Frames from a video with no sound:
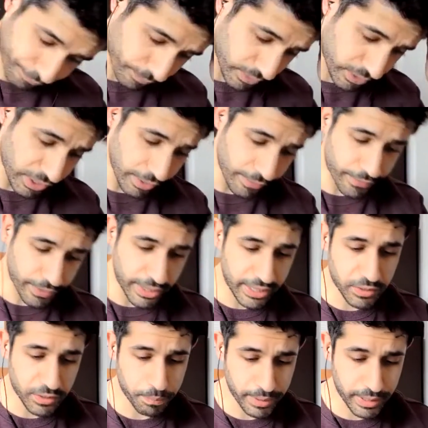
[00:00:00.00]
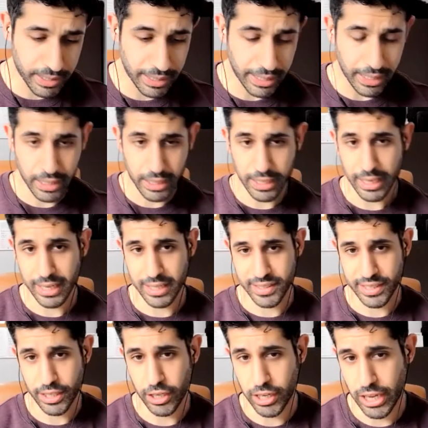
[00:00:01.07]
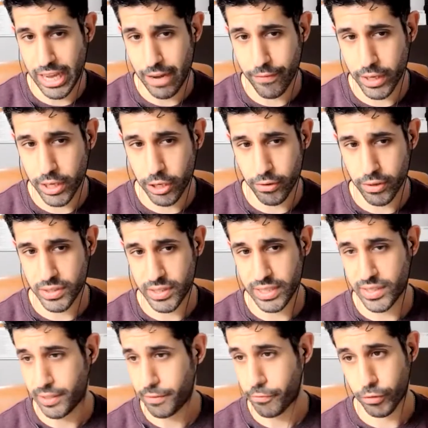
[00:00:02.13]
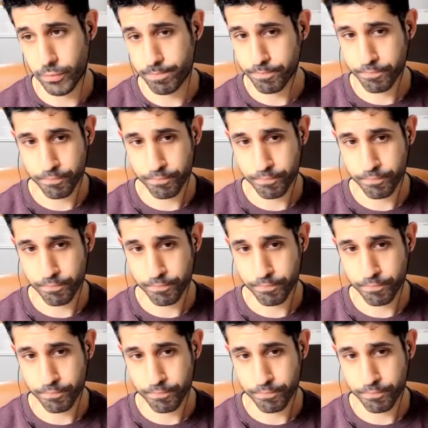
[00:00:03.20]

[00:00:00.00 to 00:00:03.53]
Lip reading: So for this, like I said earlier, every curacy is different.